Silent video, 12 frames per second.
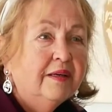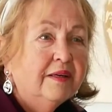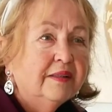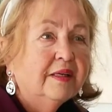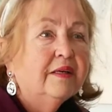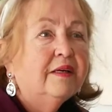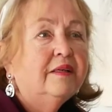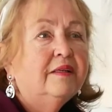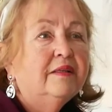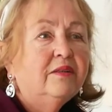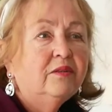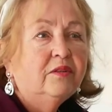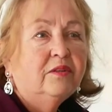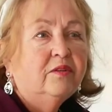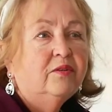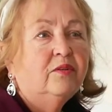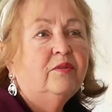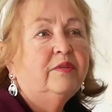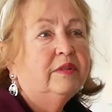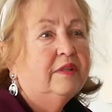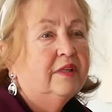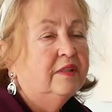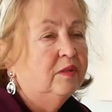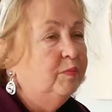Like,
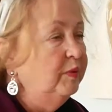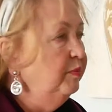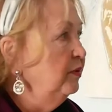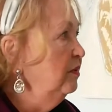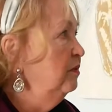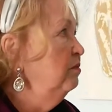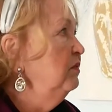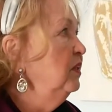nowadays people